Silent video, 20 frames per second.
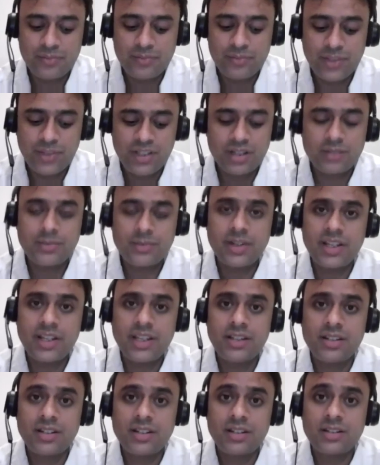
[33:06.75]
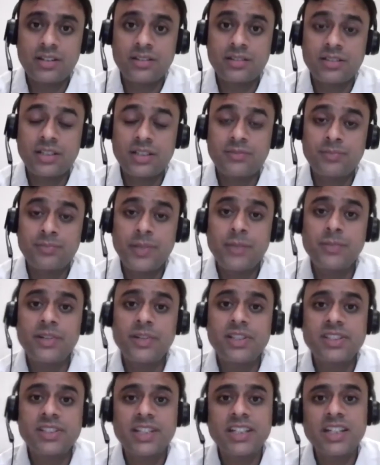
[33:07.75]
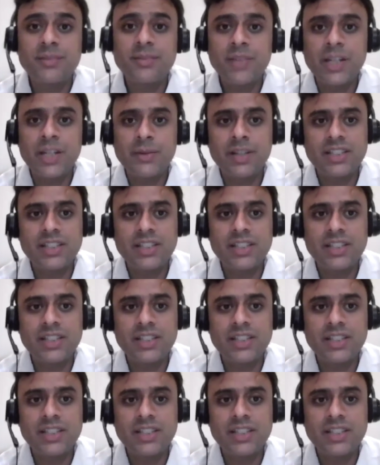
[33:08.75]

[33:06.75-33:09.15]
Meera Bai, that people say that Meera